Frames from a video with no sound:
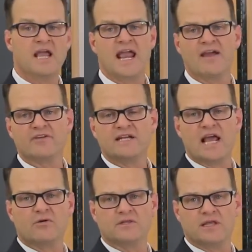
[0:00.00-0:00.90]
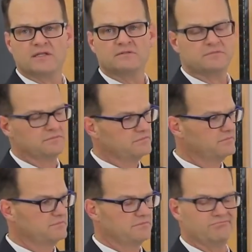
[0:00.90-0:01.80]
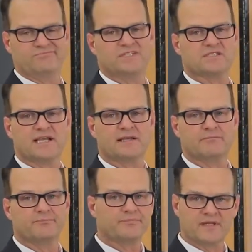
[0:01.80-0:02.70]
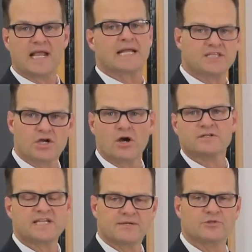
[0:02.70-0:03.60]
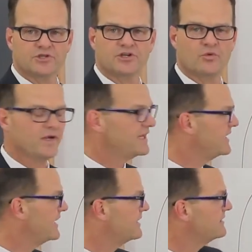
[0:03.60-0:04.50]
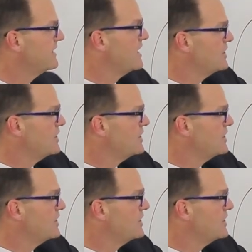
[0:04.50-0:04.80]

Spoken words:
Every now and then, just like at the card table, you're going to win a hand.